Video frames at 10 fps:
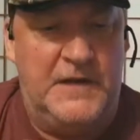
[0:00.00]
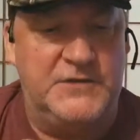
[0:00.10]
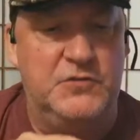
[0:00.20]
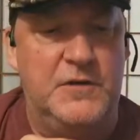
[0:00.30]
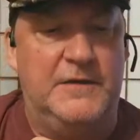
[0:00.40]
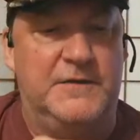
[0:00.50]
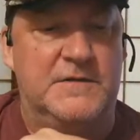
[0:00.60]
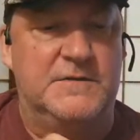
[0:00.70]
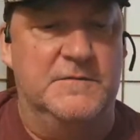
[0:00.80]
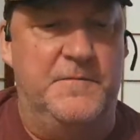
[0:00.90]
I do like
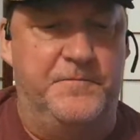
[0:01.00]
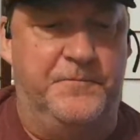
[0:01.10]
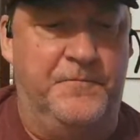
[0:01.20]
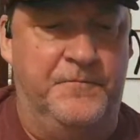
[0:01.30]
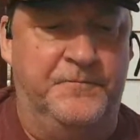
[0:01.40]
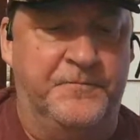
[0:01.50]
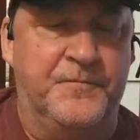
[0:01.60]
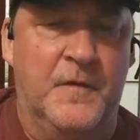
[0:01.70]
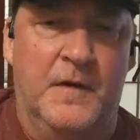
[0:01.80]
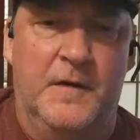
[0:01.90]
these.
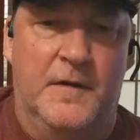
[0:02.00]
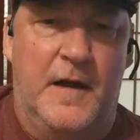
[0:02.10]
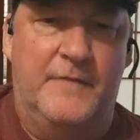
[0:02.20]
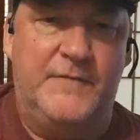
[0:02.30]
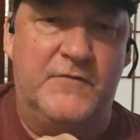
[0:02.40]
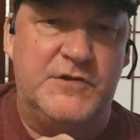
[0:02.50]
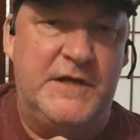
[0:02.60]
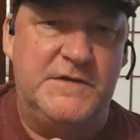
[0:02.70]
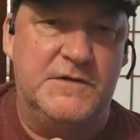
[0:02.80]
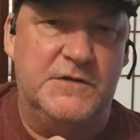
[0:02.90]
I've never
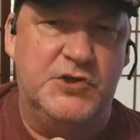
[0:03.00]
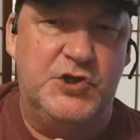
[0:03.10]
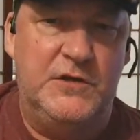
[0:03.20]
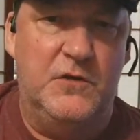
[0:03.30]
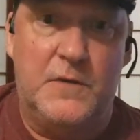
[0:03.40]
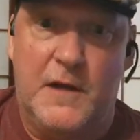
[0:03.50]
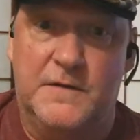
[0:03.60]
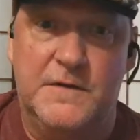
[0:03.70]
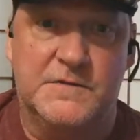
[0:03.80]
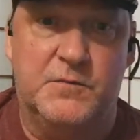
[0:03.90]
tasted Cheeto
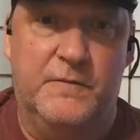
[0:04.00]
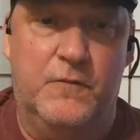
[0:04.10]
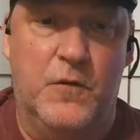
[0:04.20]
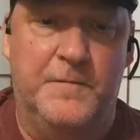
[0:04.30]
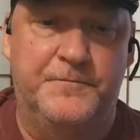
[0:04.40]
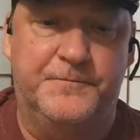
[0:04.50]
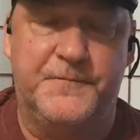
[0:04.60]
like this before.